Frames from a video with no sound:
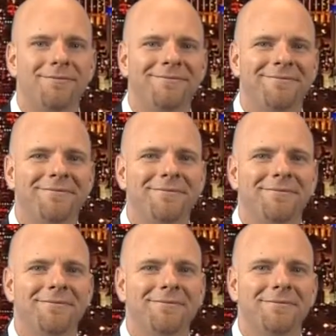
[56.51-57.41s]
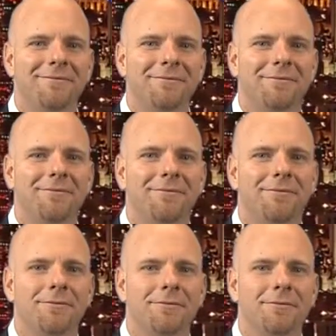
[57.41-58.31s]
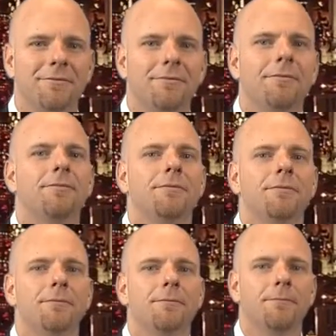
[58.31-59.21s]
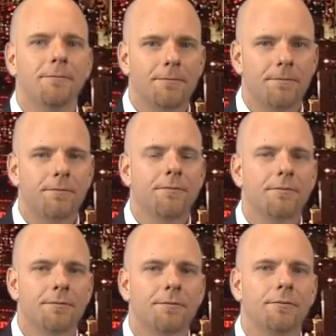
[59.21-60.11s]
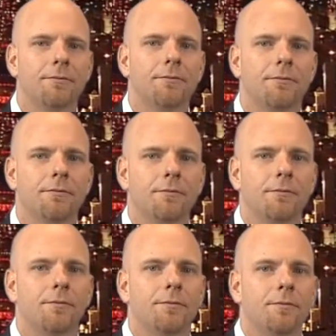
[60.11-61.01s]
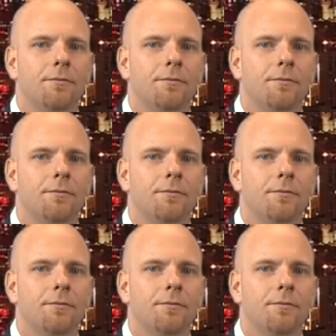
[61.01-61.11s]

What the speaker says: (not speaking)